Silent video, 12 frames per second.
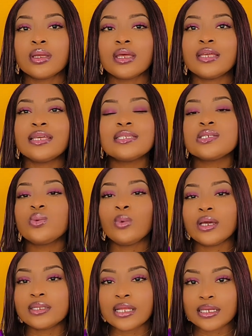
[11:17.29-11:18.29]
It doesn't
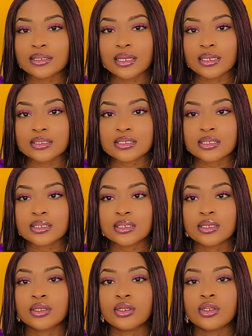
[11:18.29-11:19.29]
work like that.
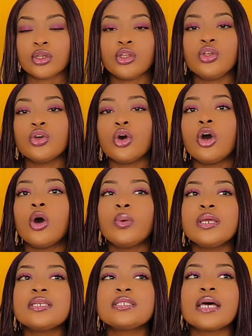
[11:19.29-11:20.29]
You
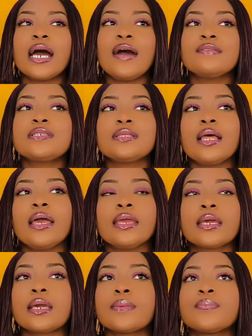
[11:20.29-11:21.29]
always have to
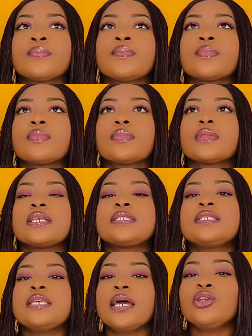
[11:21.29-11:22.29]
like
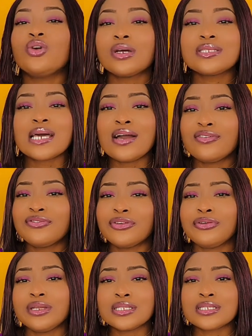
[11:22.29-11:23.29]
see a doctor
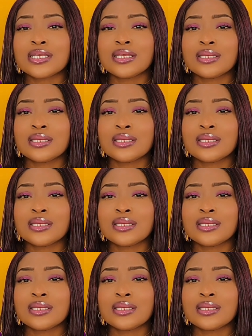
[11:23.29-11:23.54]
for it